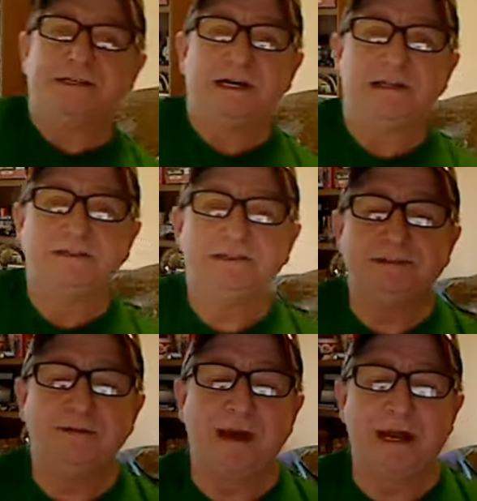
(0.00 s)
see it?
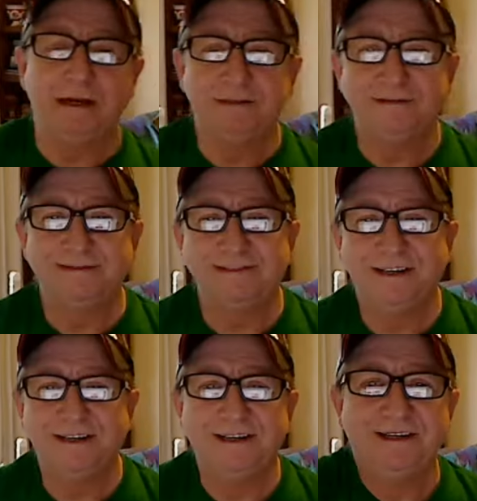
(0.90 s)
Too bad.
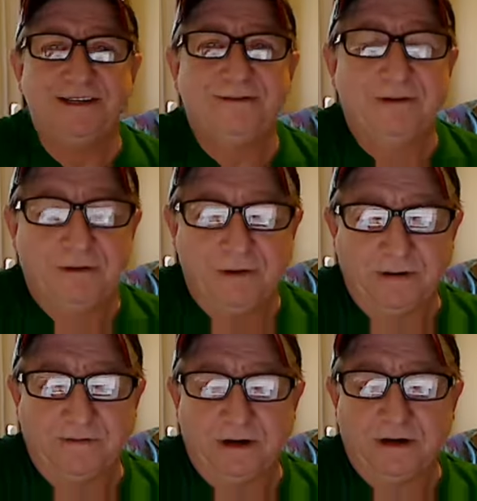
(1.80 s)
Real quick
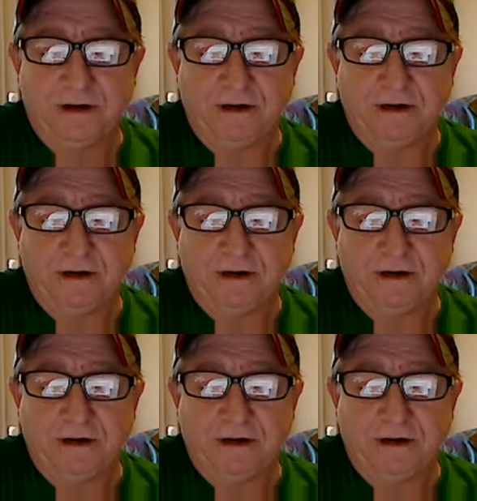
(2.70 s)
for you.